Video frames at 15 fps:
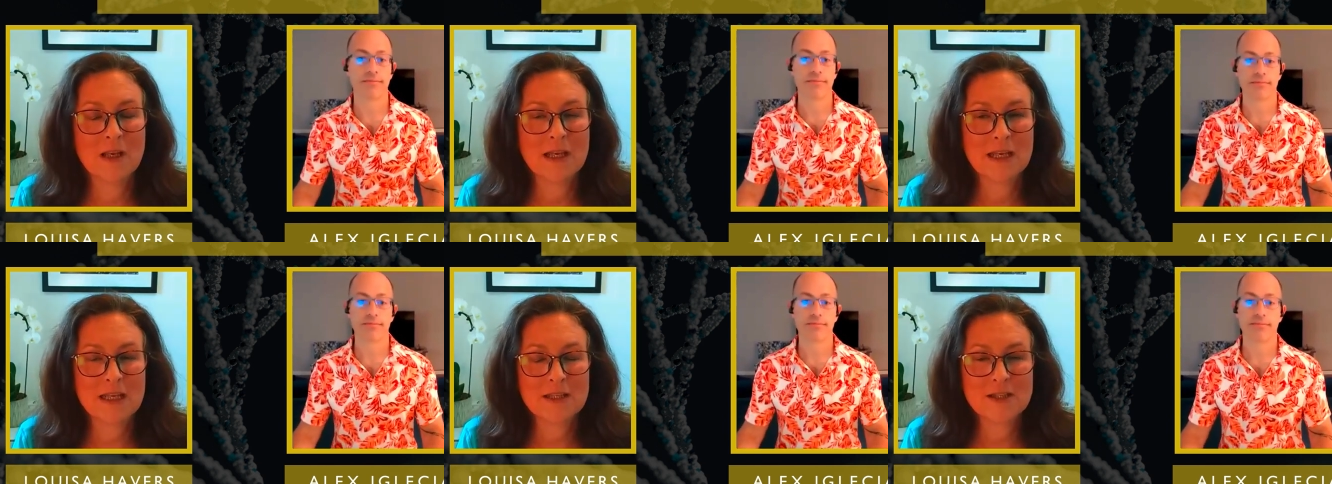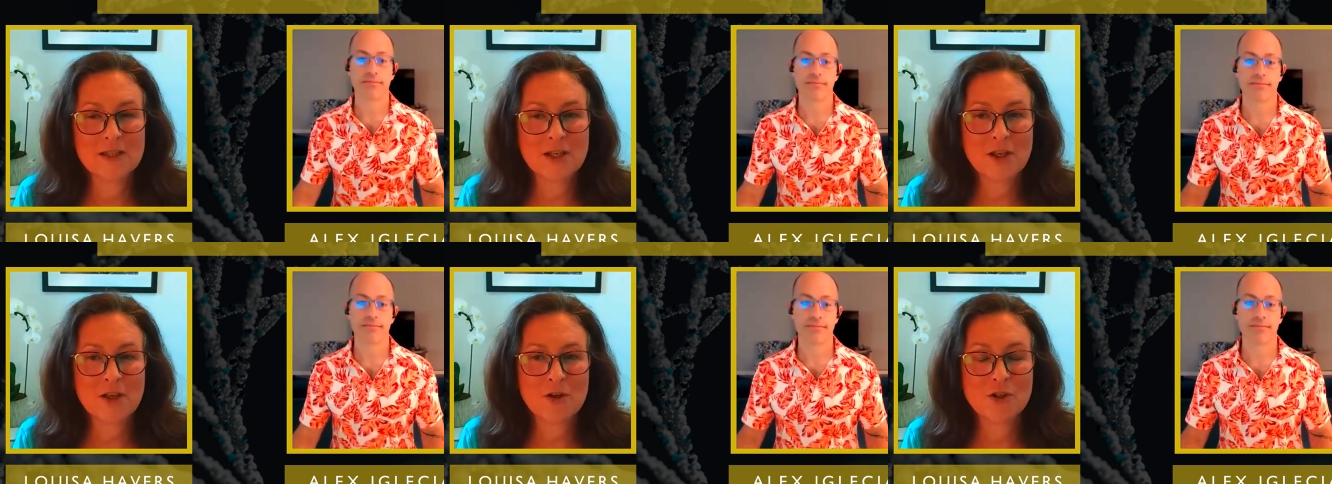Speaker 1: It's
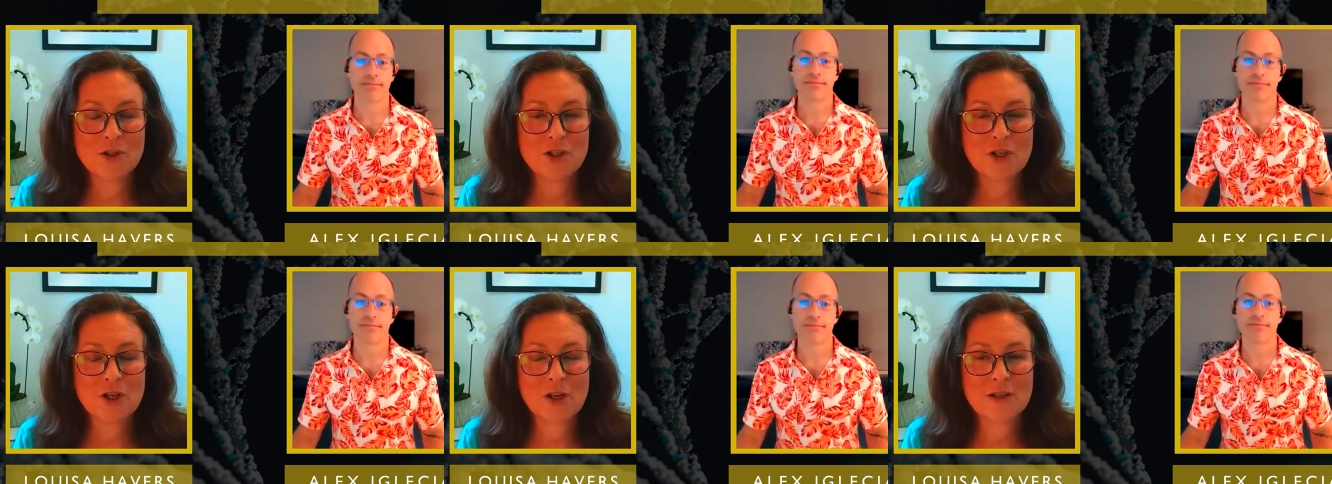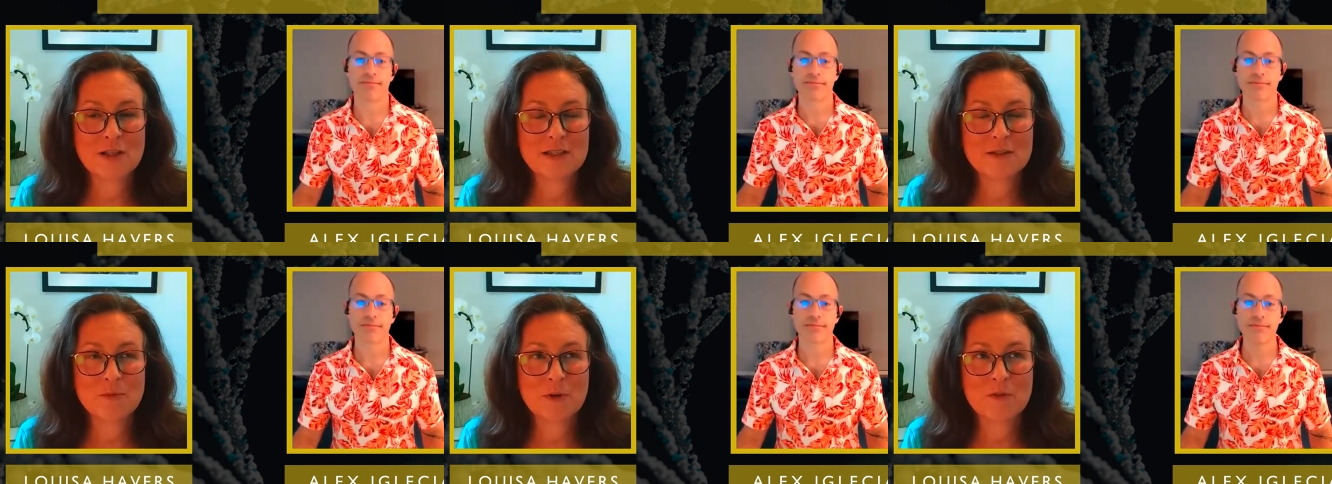huge, you know, and
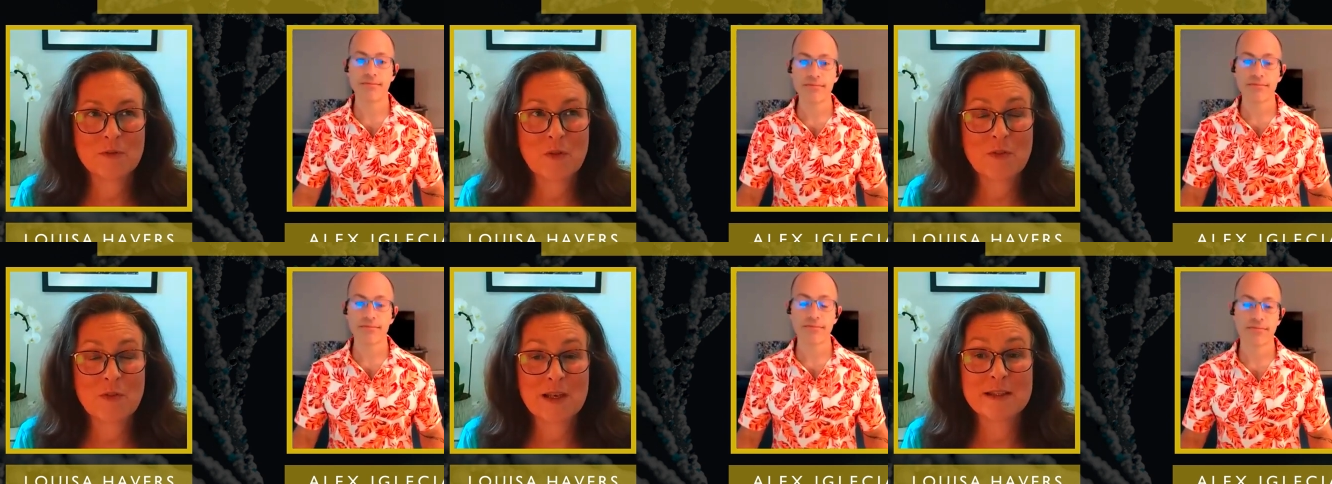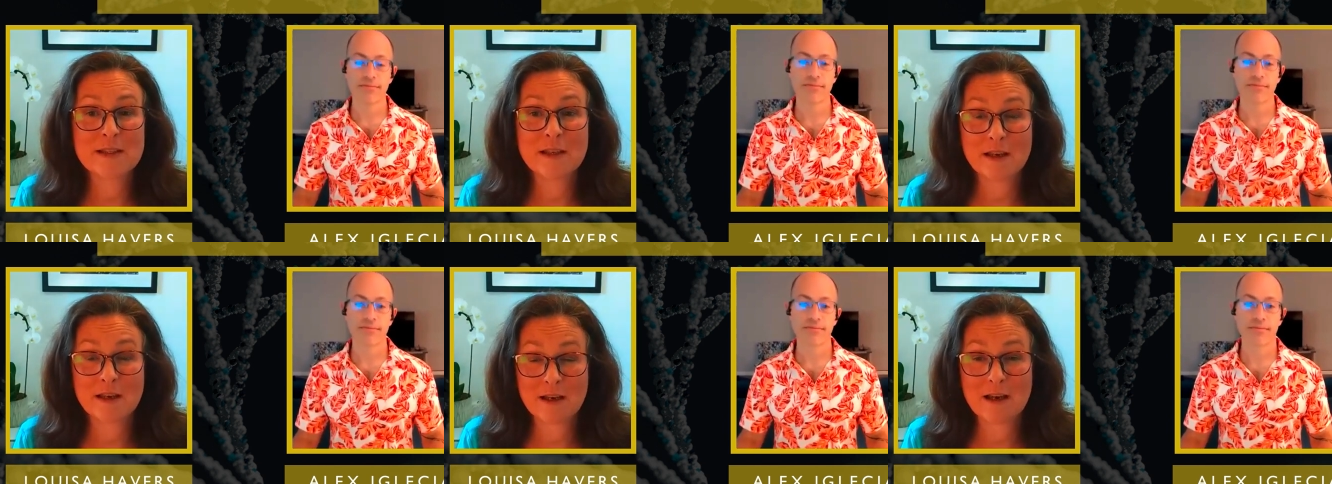it's one of the things
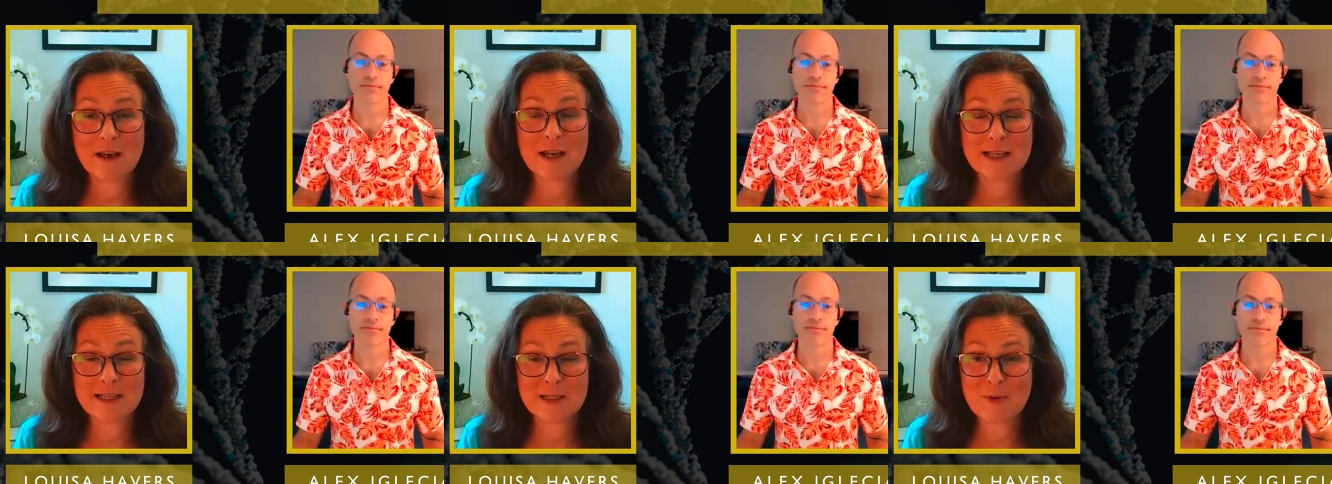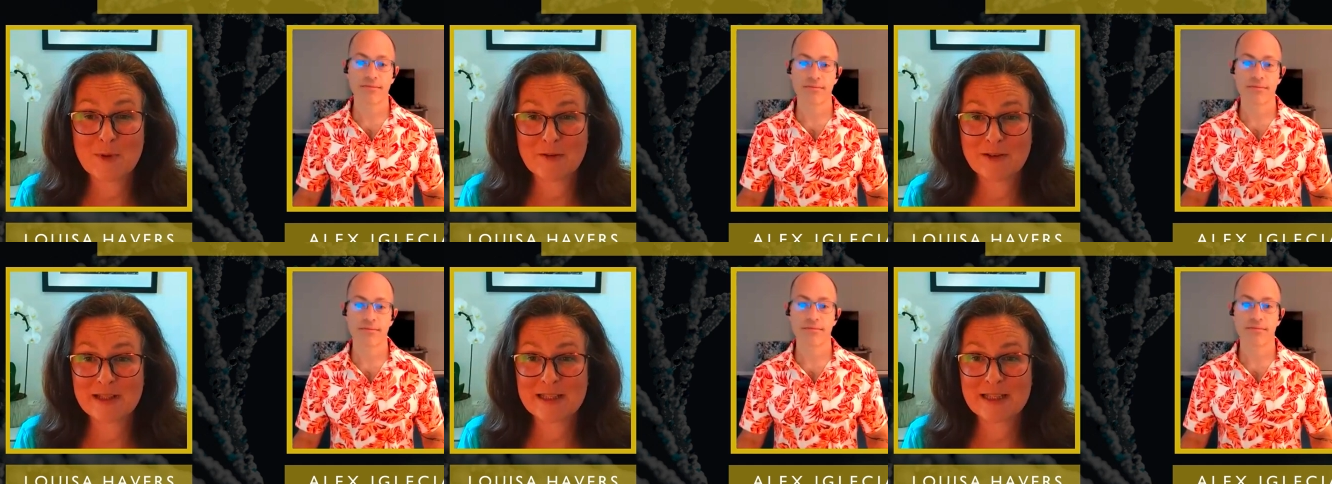that I
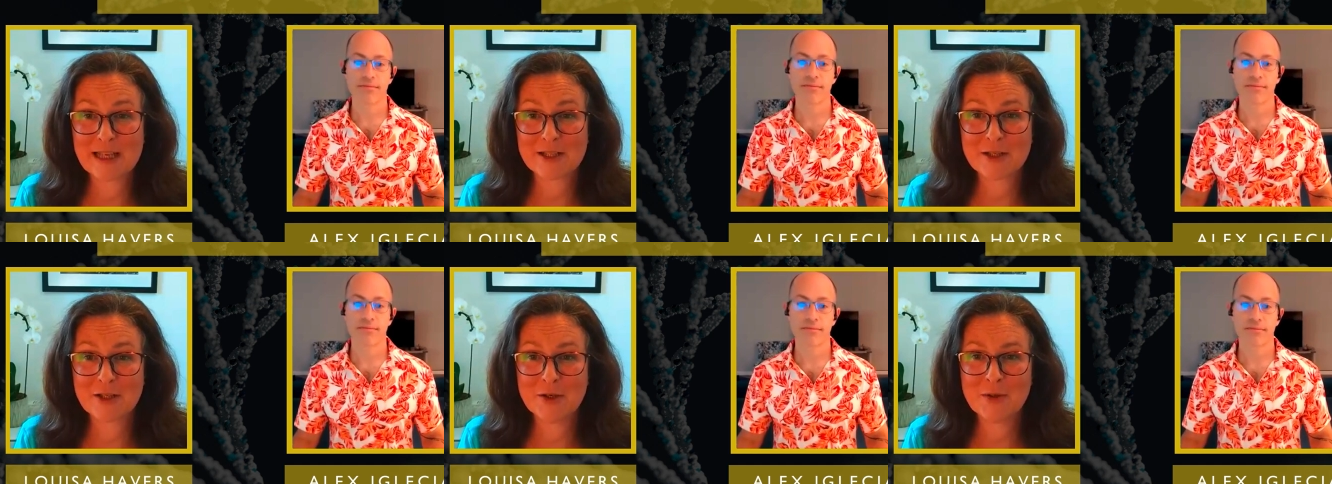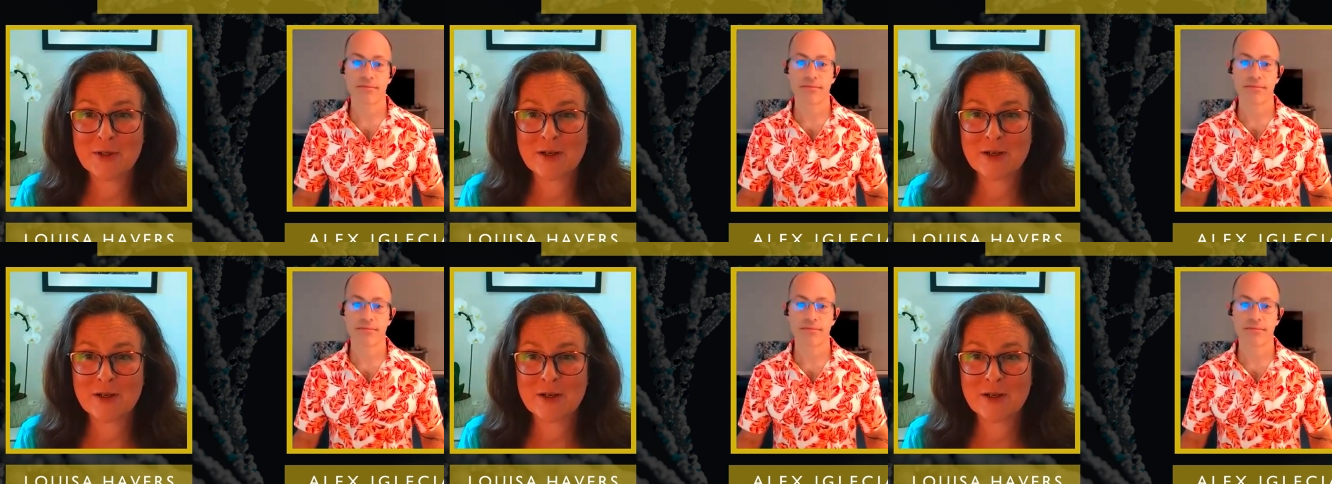experienced that too.